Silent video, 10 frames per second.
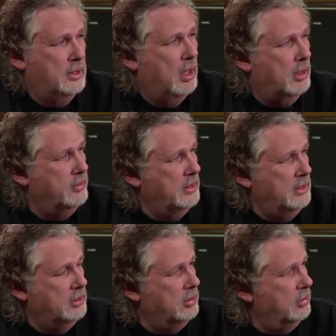all in the
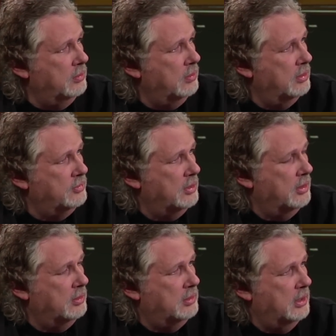EQ, or is it
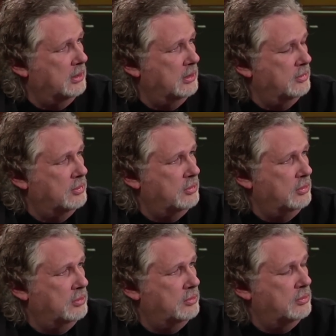other techniques that you
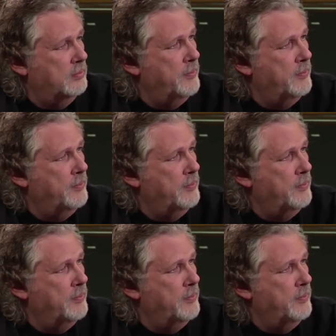use?